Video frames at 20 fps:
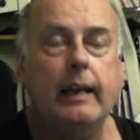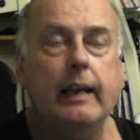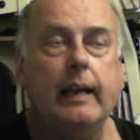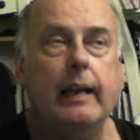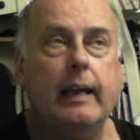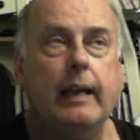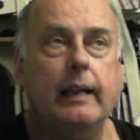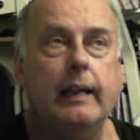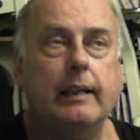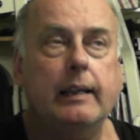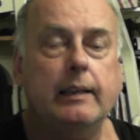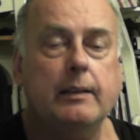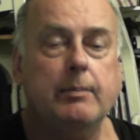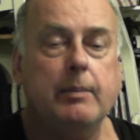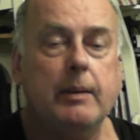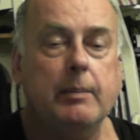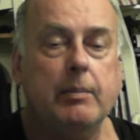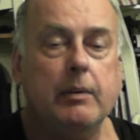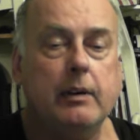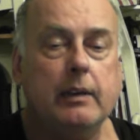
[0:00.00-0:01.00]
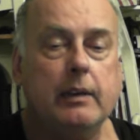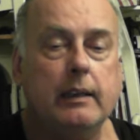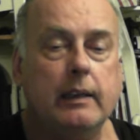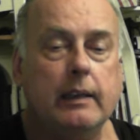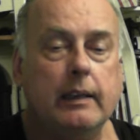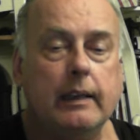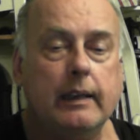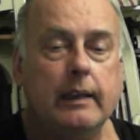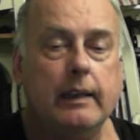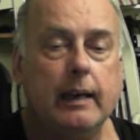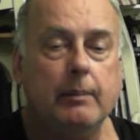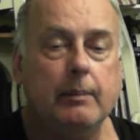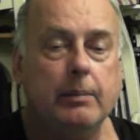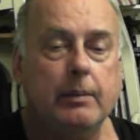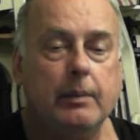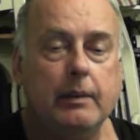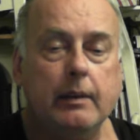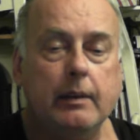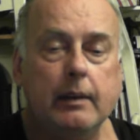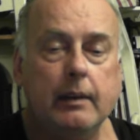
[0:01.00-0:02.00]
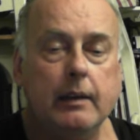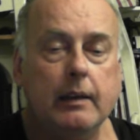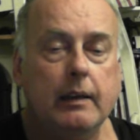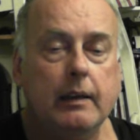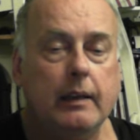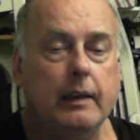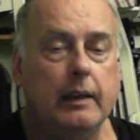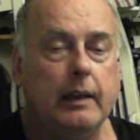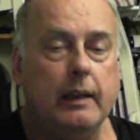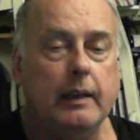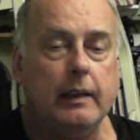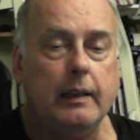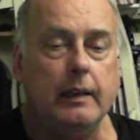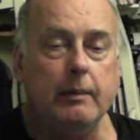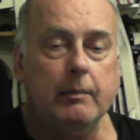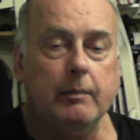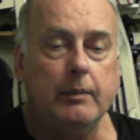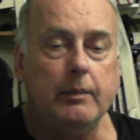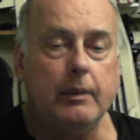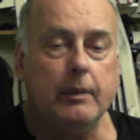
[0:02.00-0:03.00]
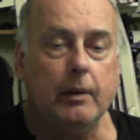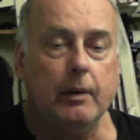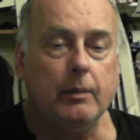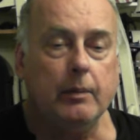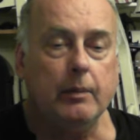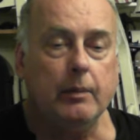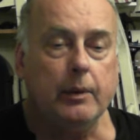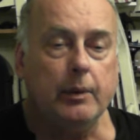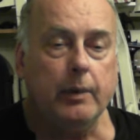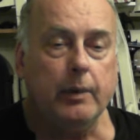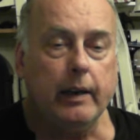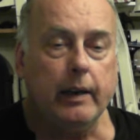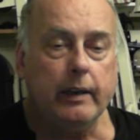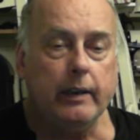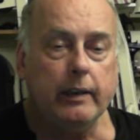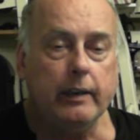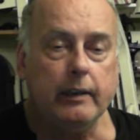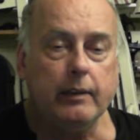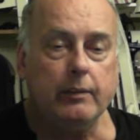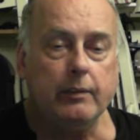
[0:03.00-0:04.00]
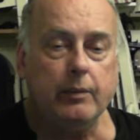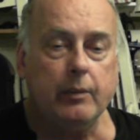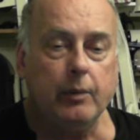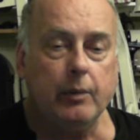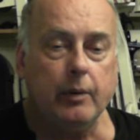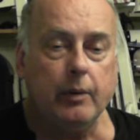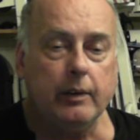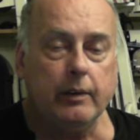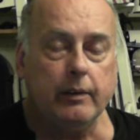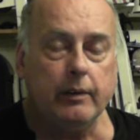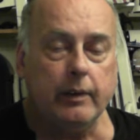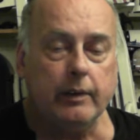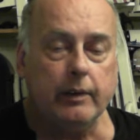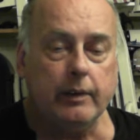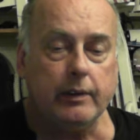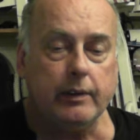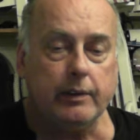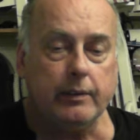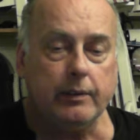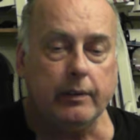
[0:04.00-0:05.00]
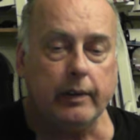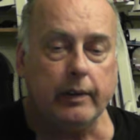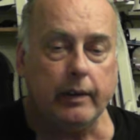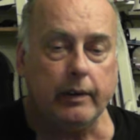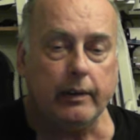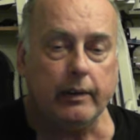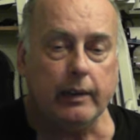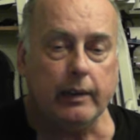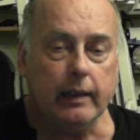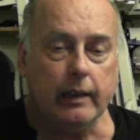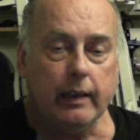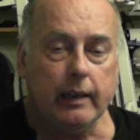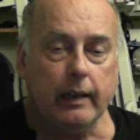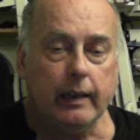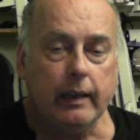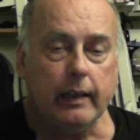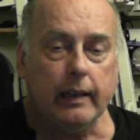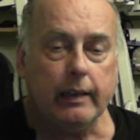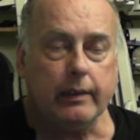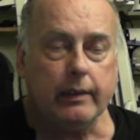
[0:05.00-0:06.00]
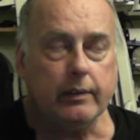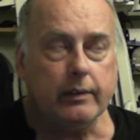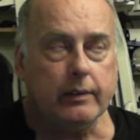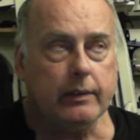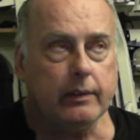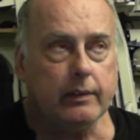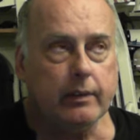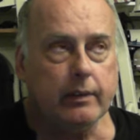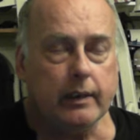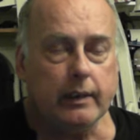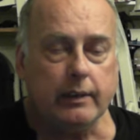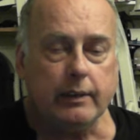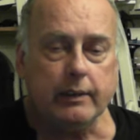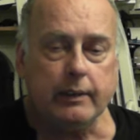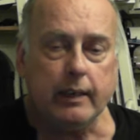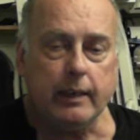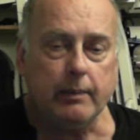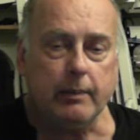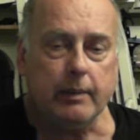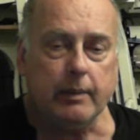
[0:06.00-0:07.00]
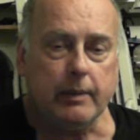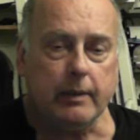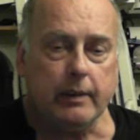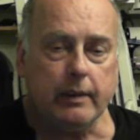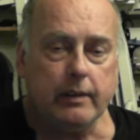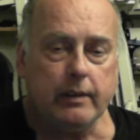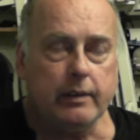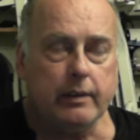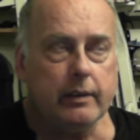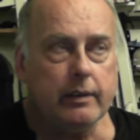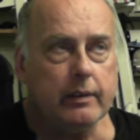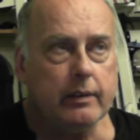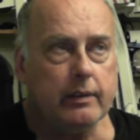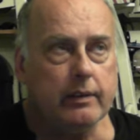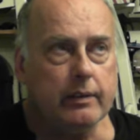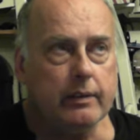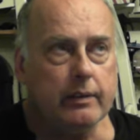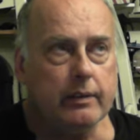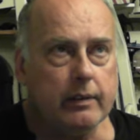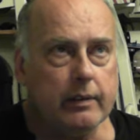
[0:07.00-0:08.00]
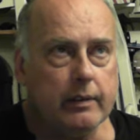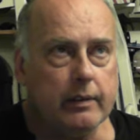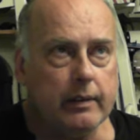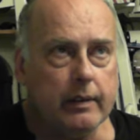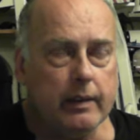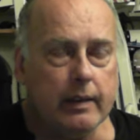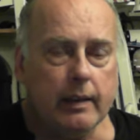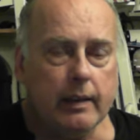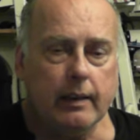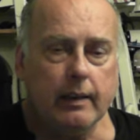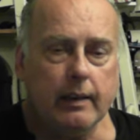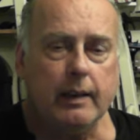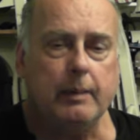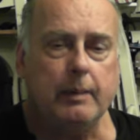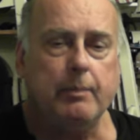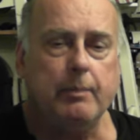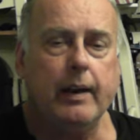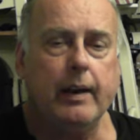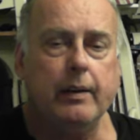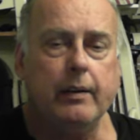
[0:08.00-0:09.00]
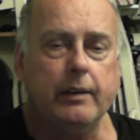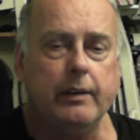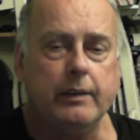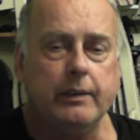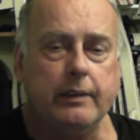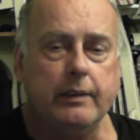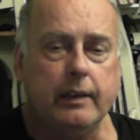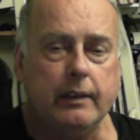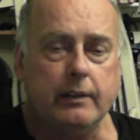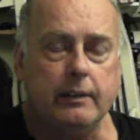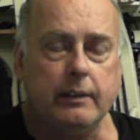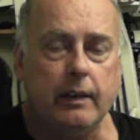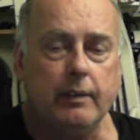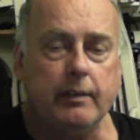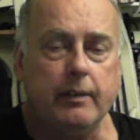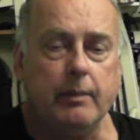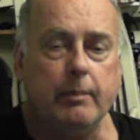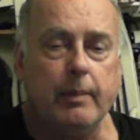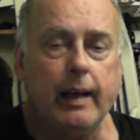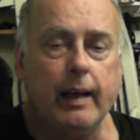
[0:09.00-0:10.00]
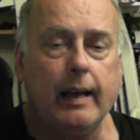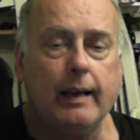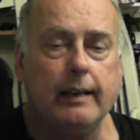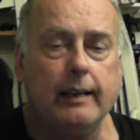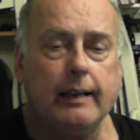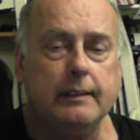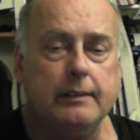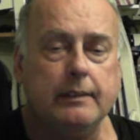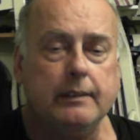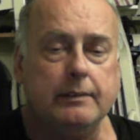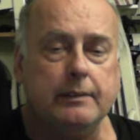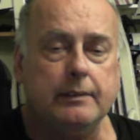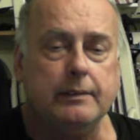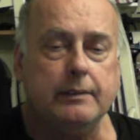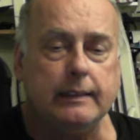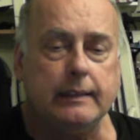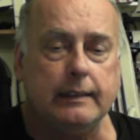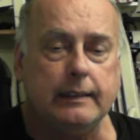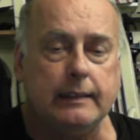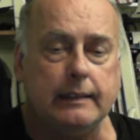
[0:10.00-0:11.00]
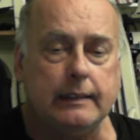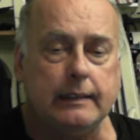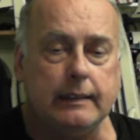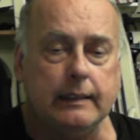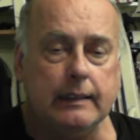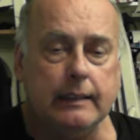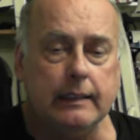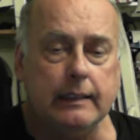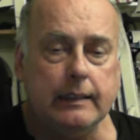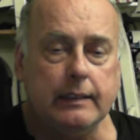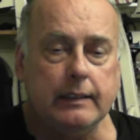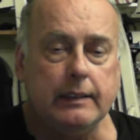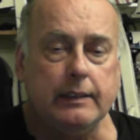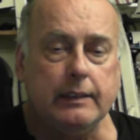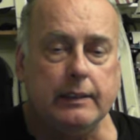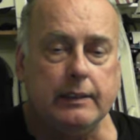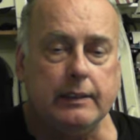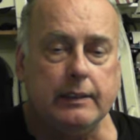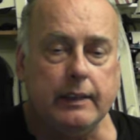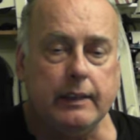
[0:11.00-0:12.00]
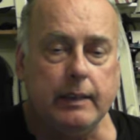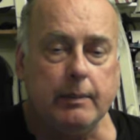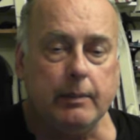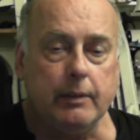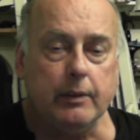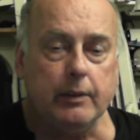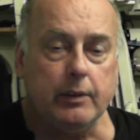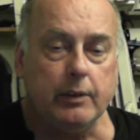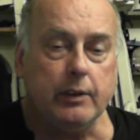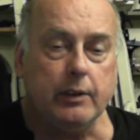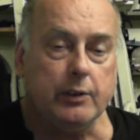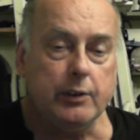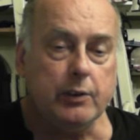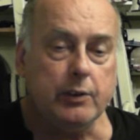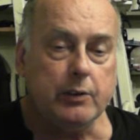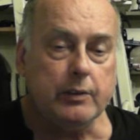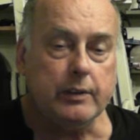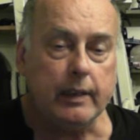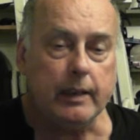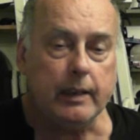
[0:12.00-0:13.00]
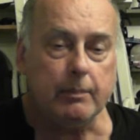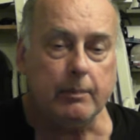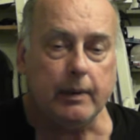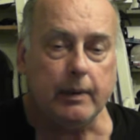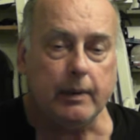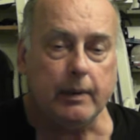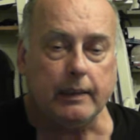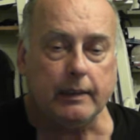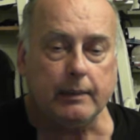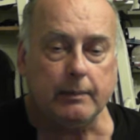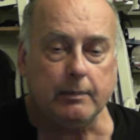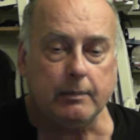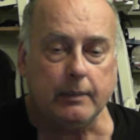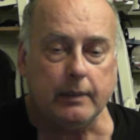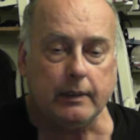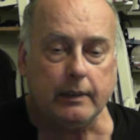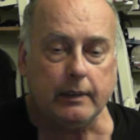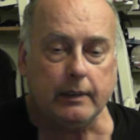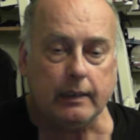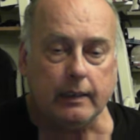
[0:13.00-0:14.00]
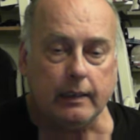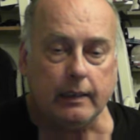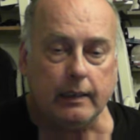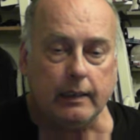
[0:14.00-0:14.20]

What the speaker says: and these people clean up, and they don't do anything for you. They just found, it's a crying shame. I mean, there's like parasites off the backs of the disabled who could use that money, but